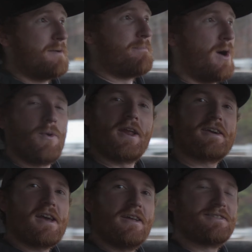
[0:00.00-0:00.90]
But what I
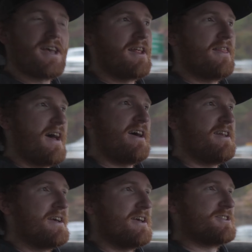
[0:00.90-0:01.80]
can say to that
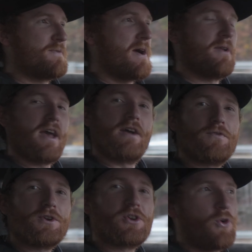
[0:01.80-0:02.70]
is around
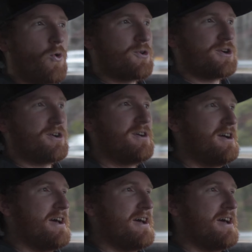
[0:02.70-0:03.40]
every corner